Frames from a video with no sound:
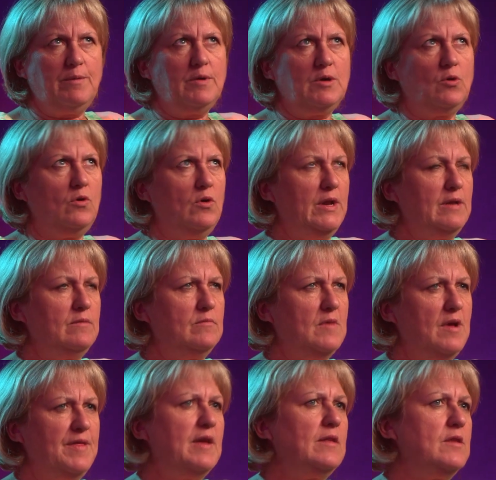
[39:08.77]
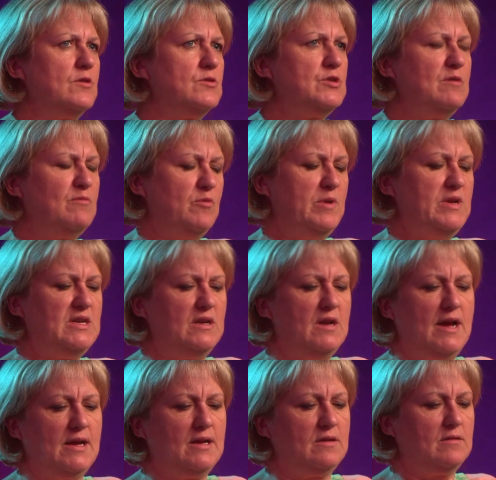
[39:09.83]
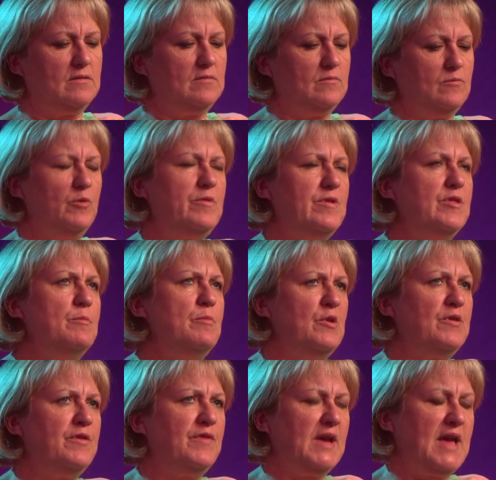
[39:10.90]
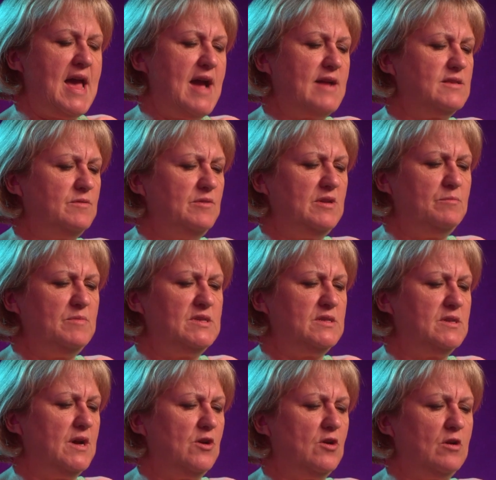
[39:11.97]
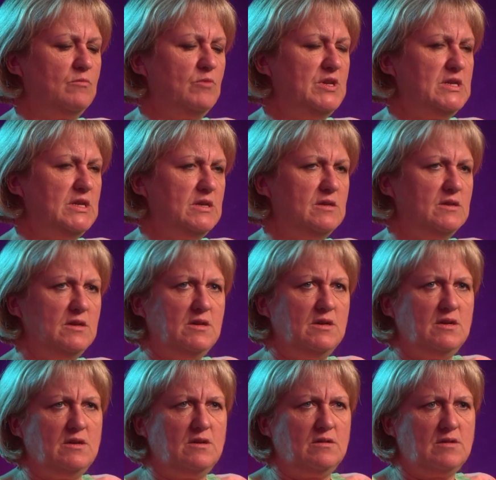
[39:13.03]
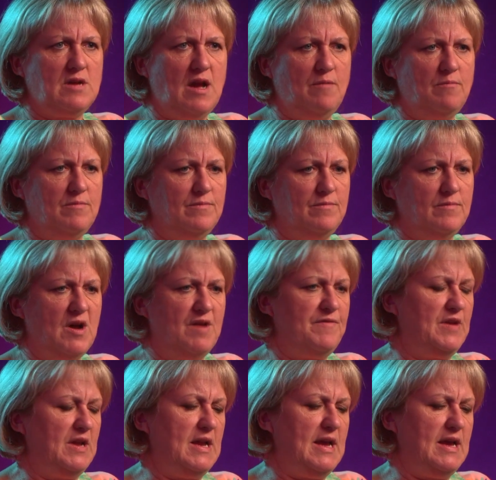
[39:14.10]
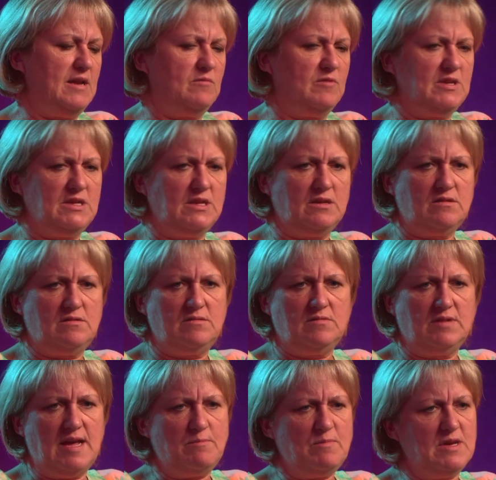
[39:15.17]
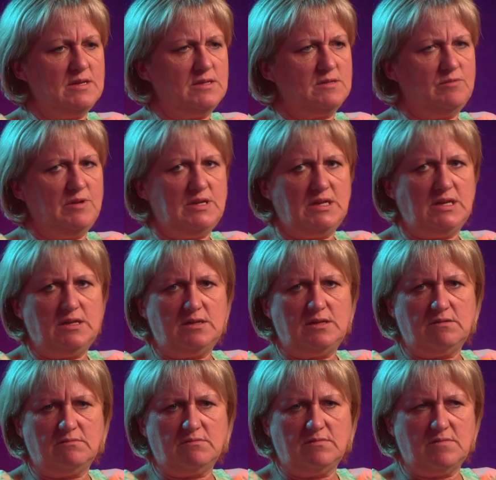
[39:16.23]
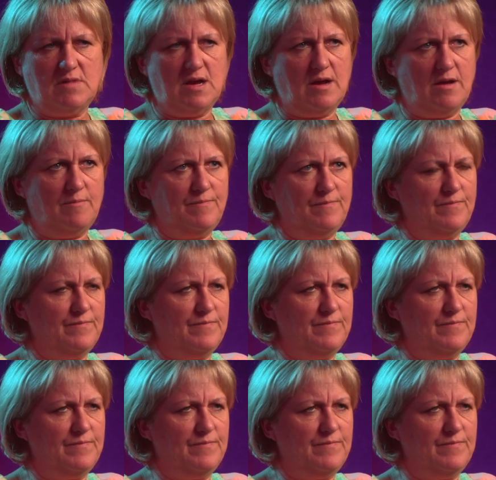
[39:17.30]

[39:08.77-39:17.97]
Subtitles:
were all in, I think the ensemble we did we were in the booth for Cats. We did Miss Saigon. We did My Fair Lady. We did Les Mis. We did, we were